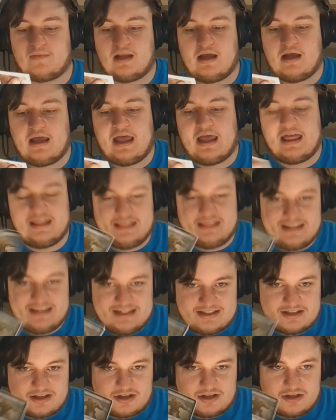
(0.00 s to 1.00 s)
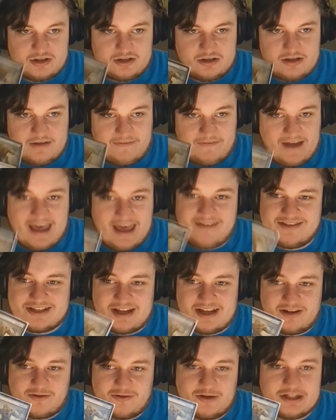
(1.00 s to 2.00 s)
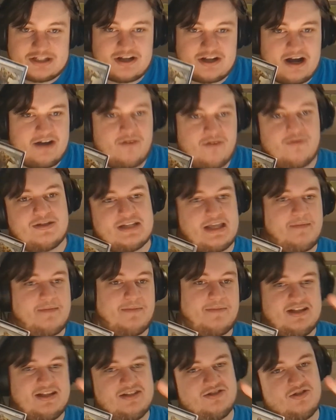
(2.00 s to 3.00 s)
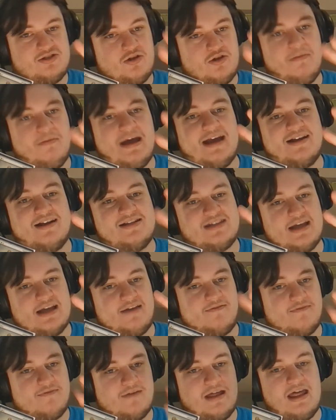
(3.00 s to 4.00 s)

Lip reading: at least, if I have this on a creature, I always keep at least 2 mana safe.